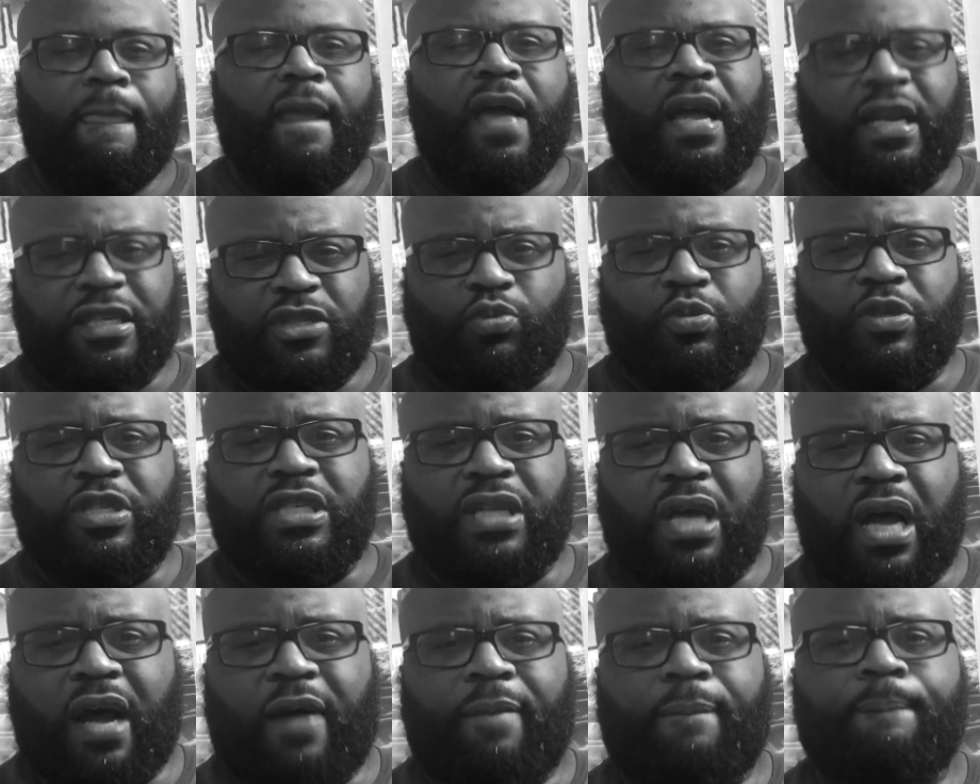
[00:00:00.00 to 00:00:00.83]
That's what's
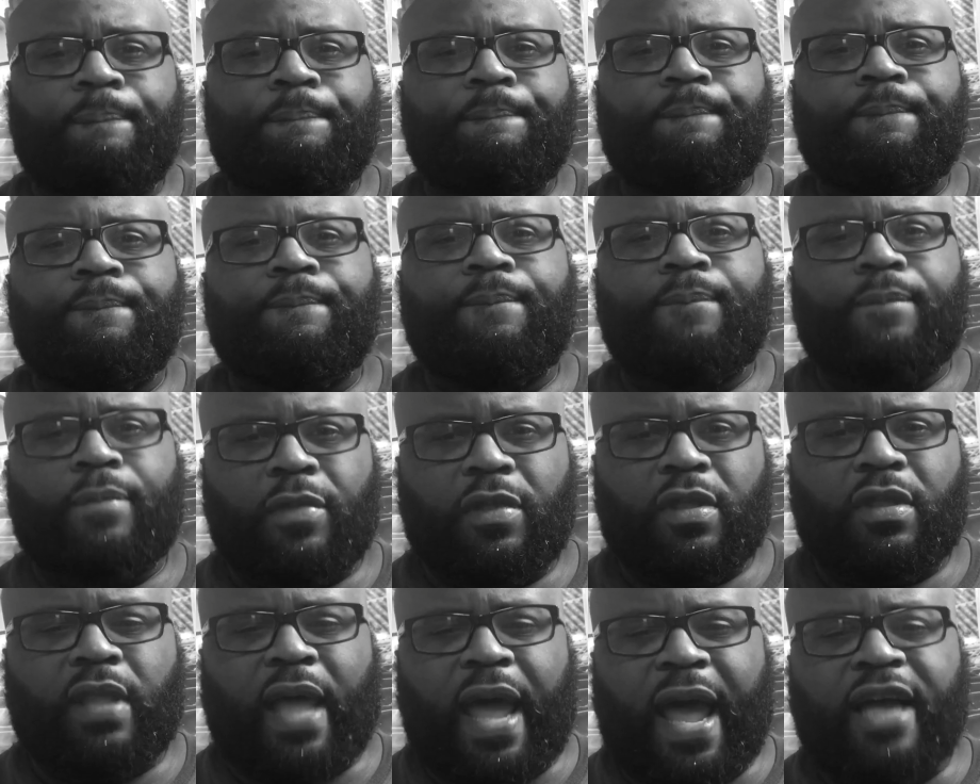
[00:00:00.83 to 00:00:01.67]
up.
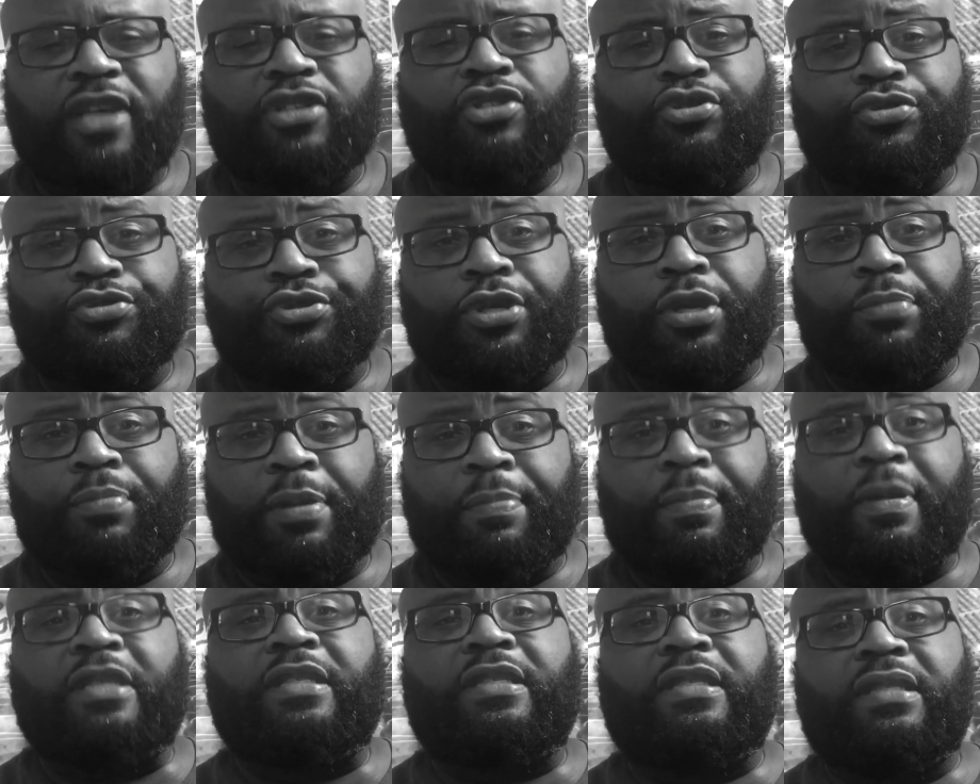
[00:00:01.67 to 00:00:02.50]
The Astros are going to
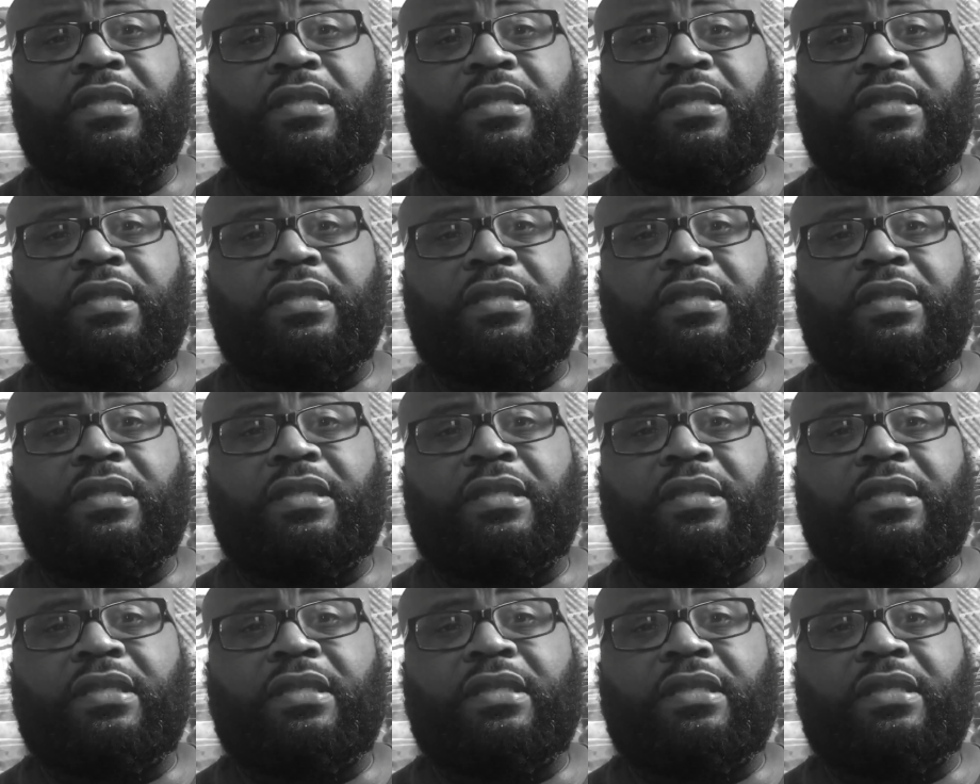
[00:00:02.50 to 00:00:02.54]
be must